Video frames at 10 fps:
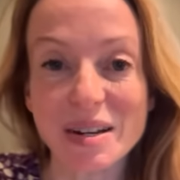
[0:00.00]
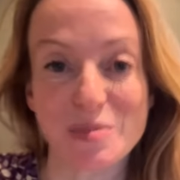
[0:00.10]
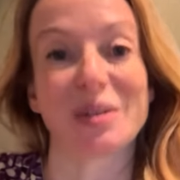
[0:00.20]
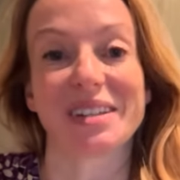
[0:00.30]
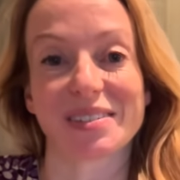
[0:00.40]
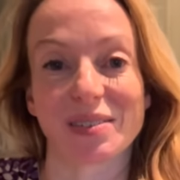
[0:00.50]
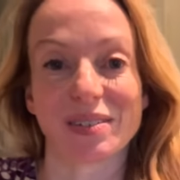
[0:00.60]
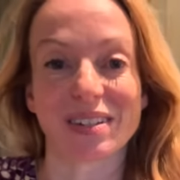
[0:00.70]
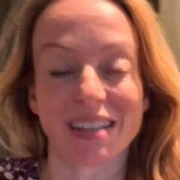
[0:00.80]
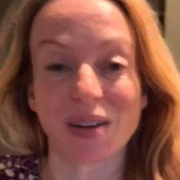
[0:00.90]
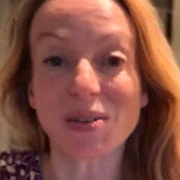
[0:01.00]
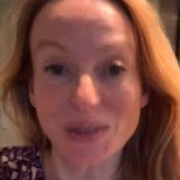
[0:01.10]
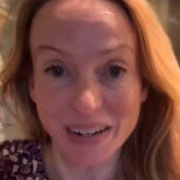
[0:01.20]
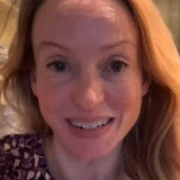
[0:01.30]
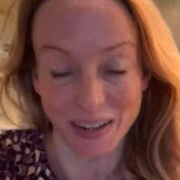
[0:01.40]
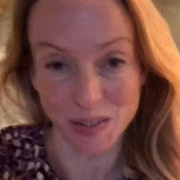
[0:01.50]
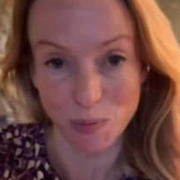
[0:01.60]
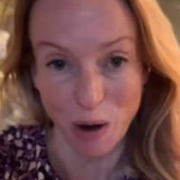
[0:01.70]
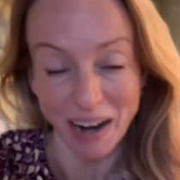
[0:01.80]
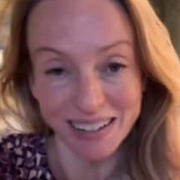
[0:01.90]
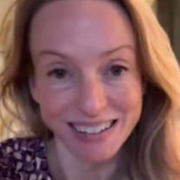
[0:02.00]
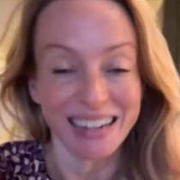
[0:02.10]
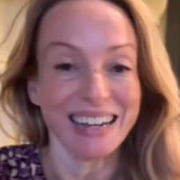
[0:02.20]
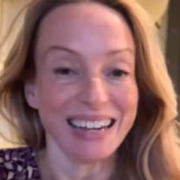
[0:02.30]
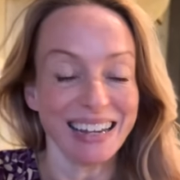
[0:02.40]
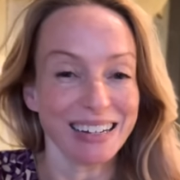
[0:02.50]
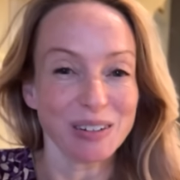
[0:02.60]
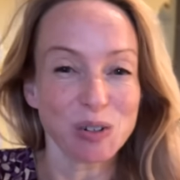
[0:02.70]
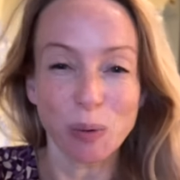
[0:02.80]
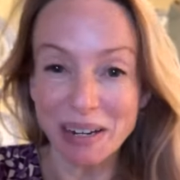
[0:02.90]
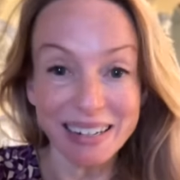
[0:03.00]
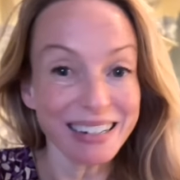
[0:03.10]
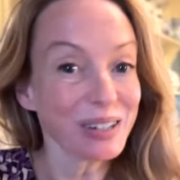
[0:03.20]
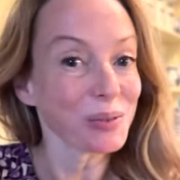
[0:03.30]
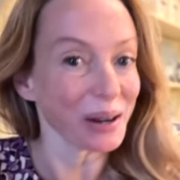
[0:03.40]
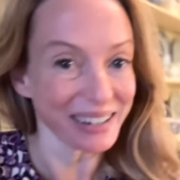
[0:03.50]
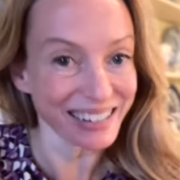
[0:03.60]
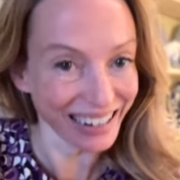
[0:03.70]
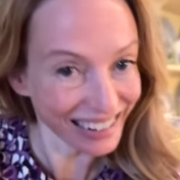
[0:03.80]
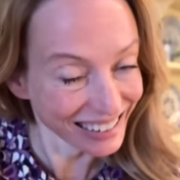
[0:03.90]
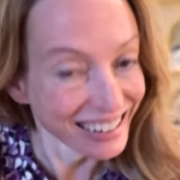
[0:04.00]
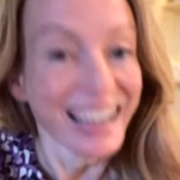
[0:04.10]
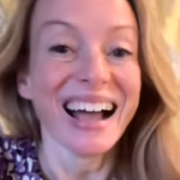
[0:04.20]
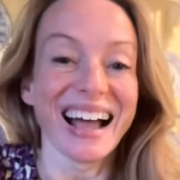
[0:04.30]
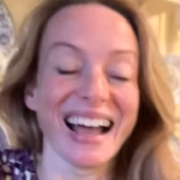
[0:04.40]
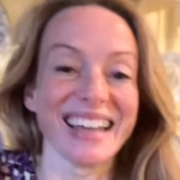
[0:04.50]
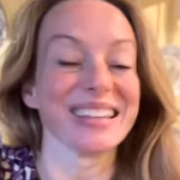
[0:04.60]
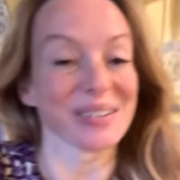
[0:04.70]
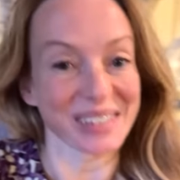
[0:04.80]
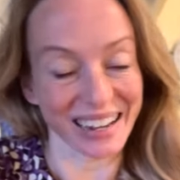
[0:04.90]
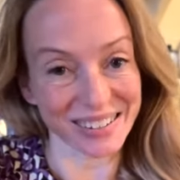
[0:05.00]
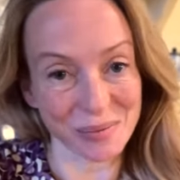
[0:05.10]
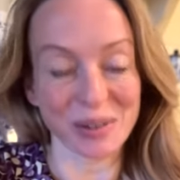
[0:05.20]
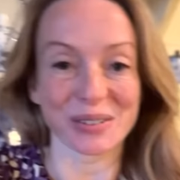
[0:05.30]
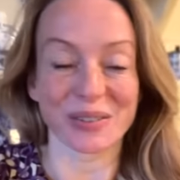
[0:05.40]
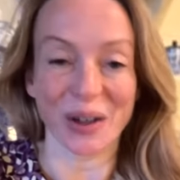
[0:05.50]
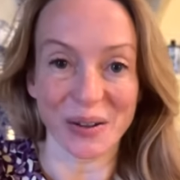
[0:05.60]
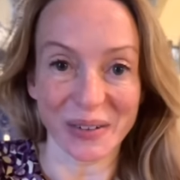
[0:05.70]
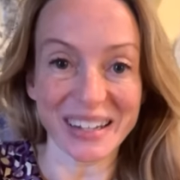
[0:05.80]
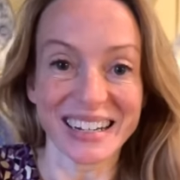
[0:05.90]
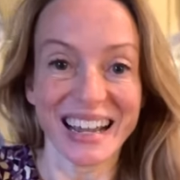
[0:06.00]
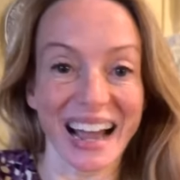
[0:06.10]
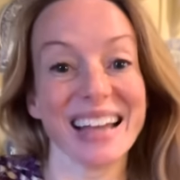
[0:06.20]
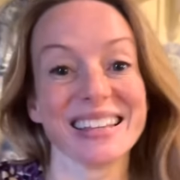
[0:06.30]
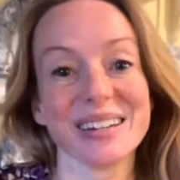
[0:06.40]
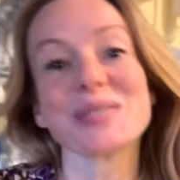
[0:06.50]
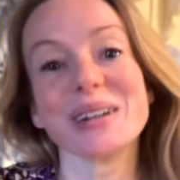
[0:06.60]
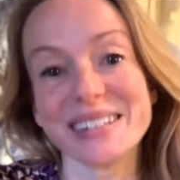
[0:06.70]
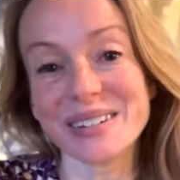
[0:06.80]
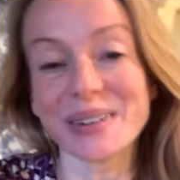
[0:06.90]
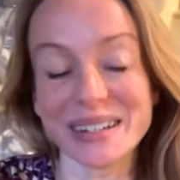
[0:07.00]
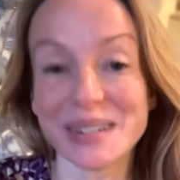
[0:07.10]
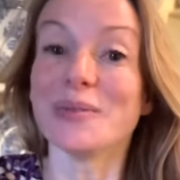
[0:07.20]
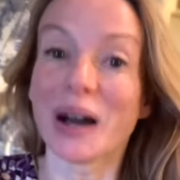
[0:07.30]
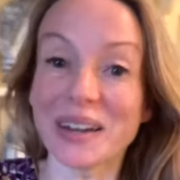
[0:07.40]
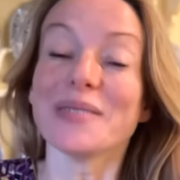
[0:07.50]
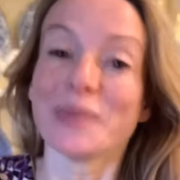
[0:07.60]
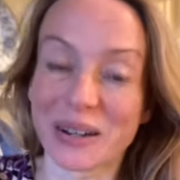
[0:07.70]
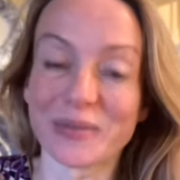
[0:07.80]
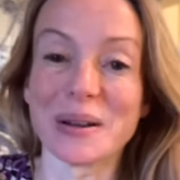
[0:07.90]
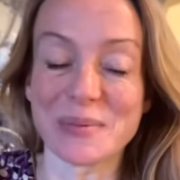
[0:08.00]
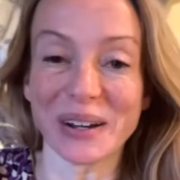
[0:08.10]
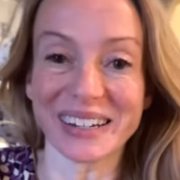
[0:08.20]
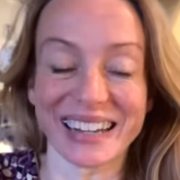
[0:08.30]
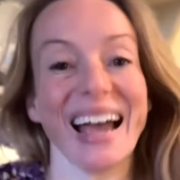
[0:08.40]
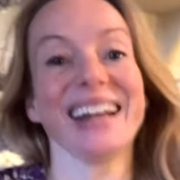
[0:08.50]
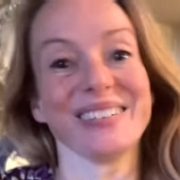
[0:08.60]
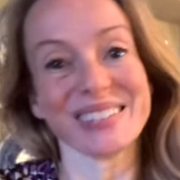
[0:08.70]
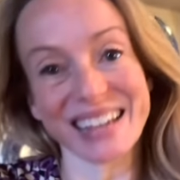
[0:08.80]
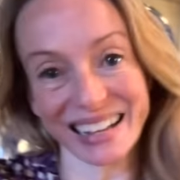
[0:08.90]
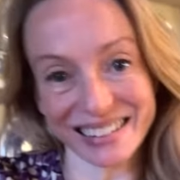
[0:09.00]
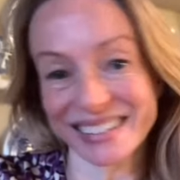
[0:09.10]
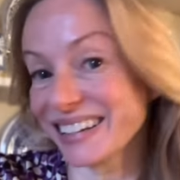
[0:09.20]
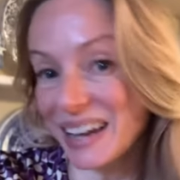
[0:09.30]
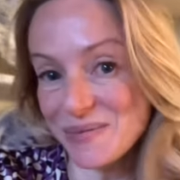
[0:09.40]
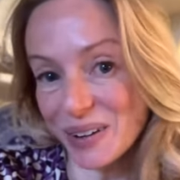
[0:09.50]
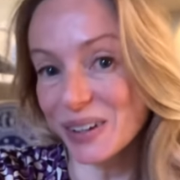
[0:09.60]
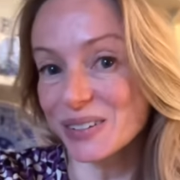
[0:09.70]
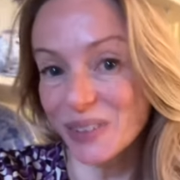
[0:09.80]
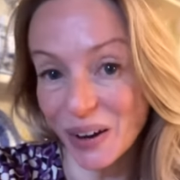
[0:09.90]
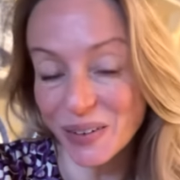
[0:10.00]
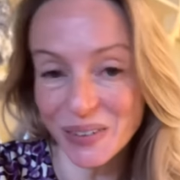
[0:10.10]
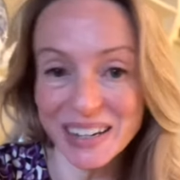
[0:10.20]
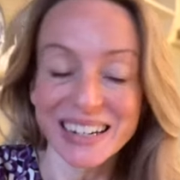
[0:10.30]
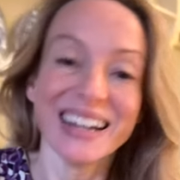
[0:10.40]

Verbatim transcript: booked us onto the Orient Express in 2020, and that was cancelled because of COVID. And then in 2021, we'd rebooked, and it was cancelled again because of COVID.